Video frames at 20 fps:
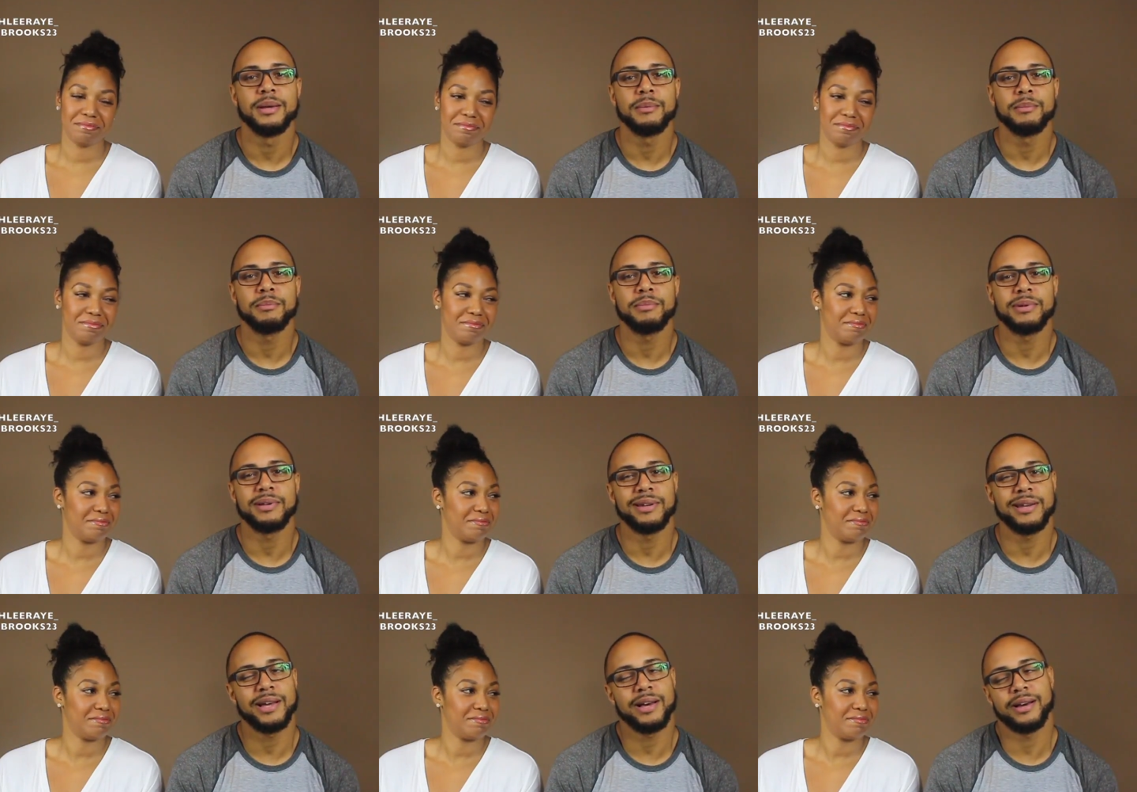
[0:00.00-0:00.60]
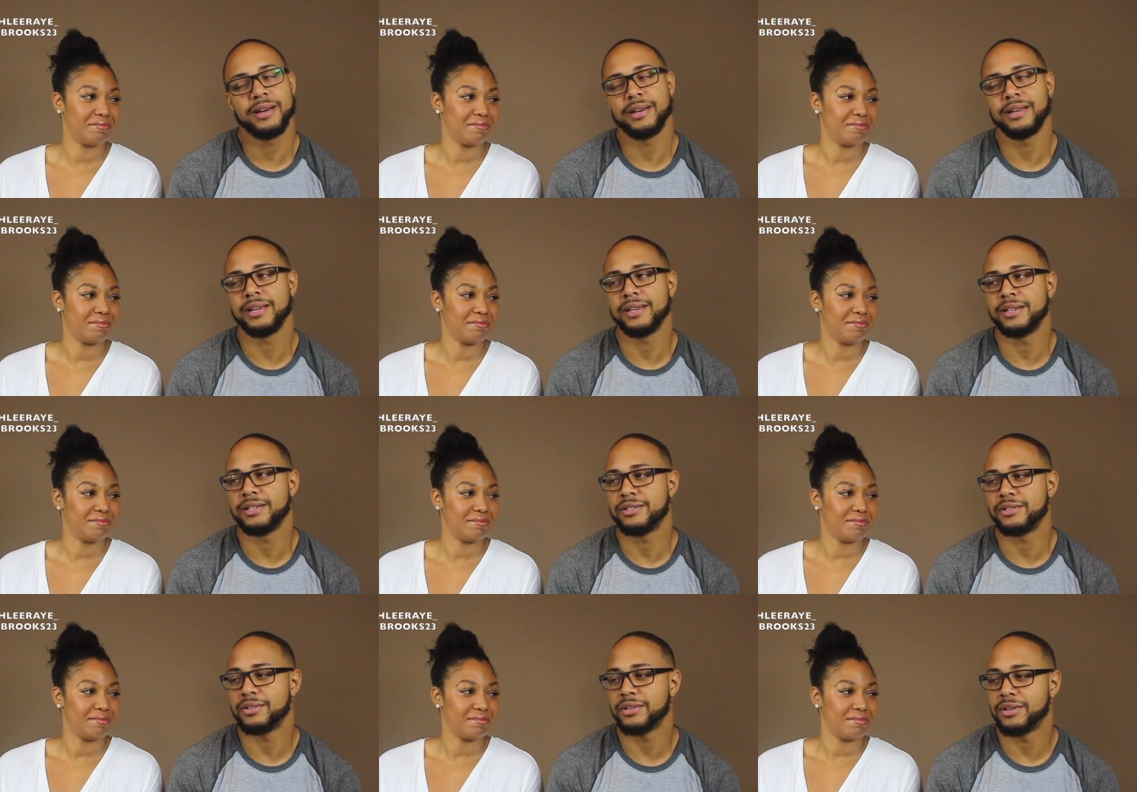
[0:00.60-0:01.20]
Speaker 1: But
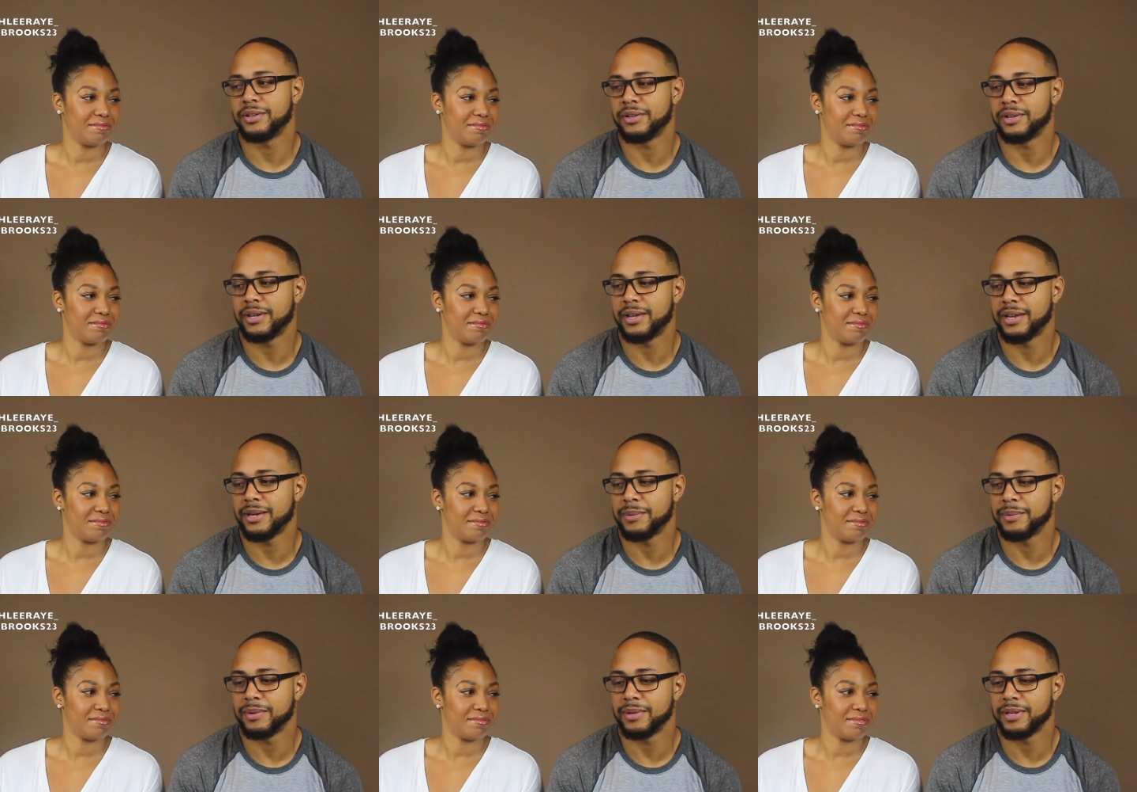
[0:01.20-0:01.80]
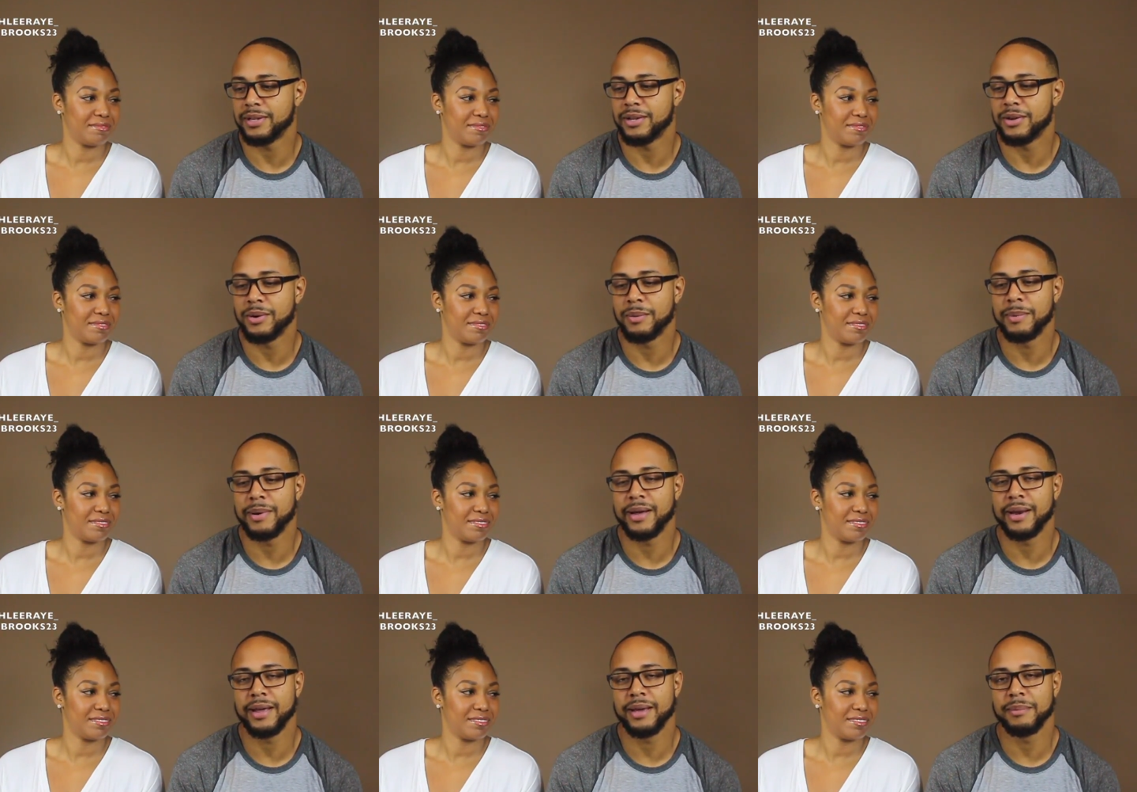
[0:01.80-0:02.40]
nowadays, you know, you can't really go
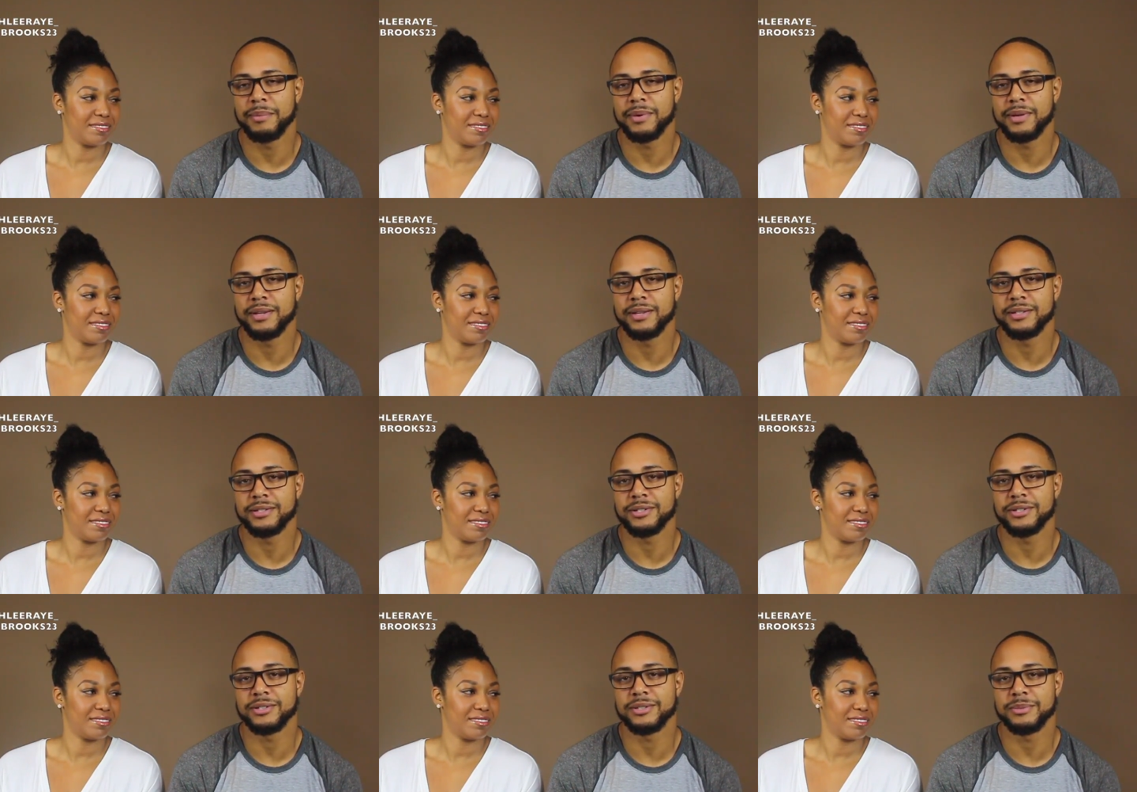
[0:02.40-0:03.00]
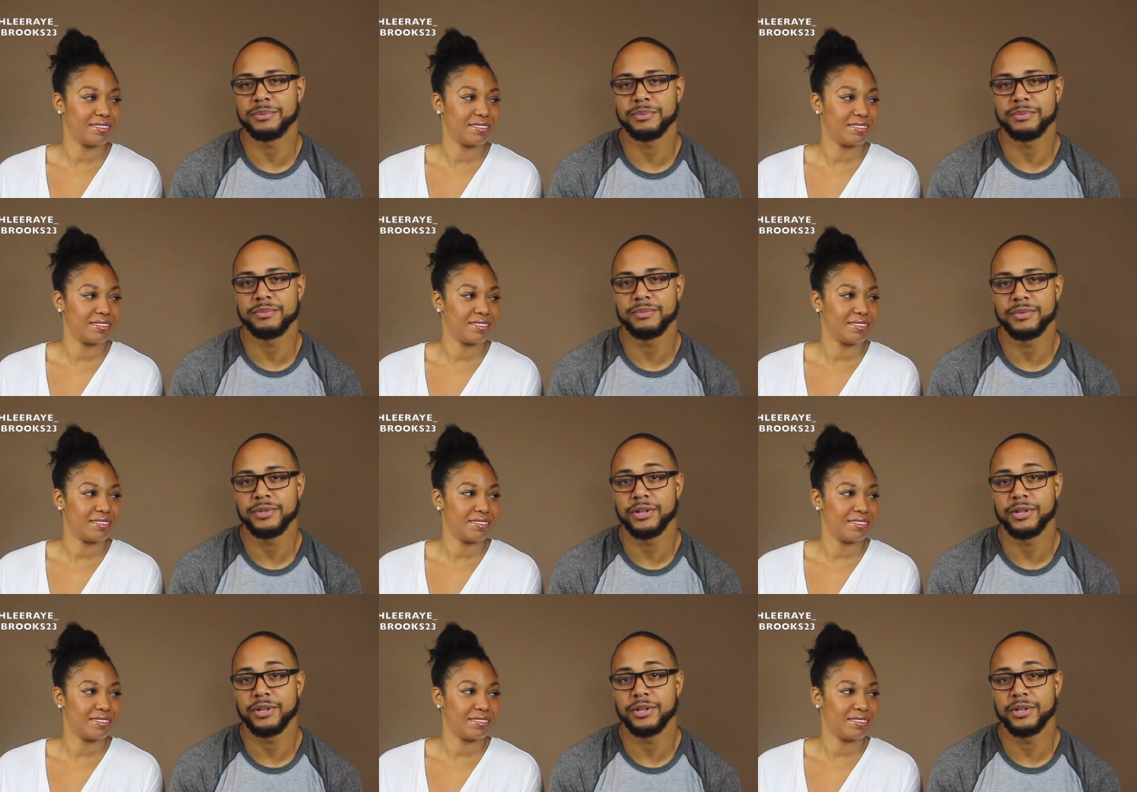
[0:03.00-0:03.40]
by that because there's some